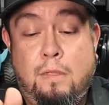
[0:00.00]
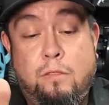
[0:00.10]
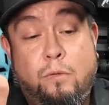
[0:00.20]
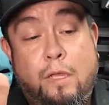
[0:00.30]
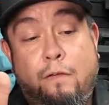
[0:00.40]

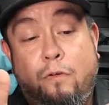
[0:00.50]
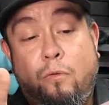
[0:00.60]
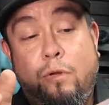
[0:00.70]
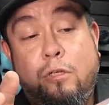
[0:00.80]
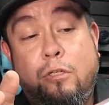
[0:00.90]
So we have
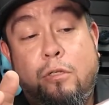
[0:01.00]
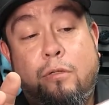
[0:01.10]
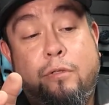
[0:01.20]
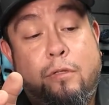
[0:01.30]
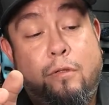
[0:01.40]
our
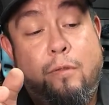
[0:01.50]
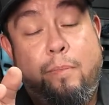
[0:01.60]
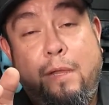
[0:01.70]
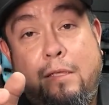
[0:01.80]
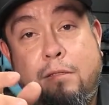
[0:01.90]
windshield
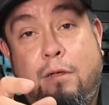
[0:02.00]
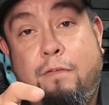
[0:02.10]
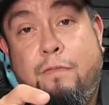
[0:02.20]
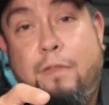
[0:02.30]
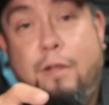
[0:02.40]
masked
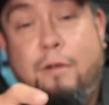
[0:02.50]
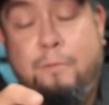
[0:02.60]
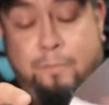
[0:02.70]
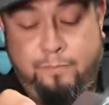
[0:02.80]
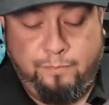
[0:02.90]
off
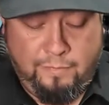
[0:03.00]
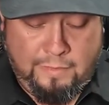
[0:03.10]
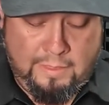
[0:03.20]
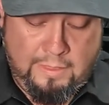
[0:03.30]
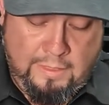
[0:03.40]
there.
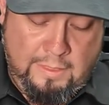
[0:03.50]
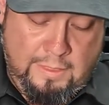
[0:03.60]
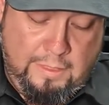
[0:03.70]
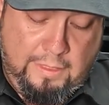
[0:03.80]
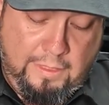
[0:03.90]

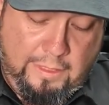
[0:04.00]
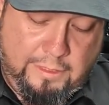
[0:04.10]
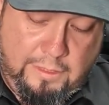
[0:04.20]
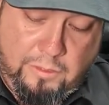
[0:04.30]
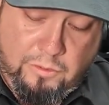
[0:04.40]
Then I
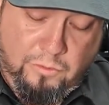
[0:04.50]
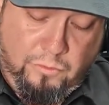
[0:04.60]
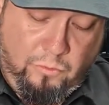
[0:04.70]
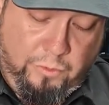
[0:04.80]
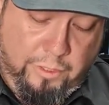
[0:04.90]
tend to do
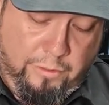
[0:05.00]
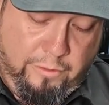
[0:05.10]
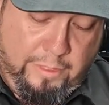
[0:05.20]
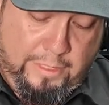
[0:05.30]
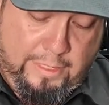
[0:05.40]
the
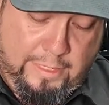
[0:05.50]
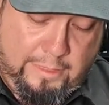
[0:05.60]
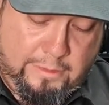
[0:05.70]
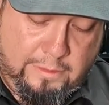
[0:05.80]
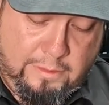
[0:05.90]
rear
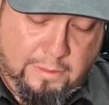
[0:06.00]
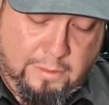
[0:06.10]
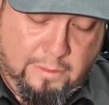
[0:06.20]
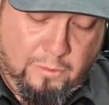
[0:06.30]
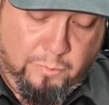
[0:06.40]
next,
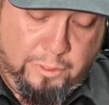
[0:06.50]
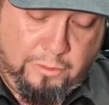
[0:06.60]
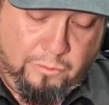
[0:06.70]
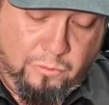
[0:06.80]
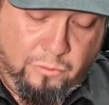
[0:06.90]
no
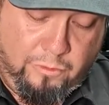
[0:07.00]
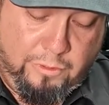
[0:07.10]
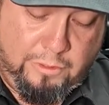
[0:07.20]
particular order,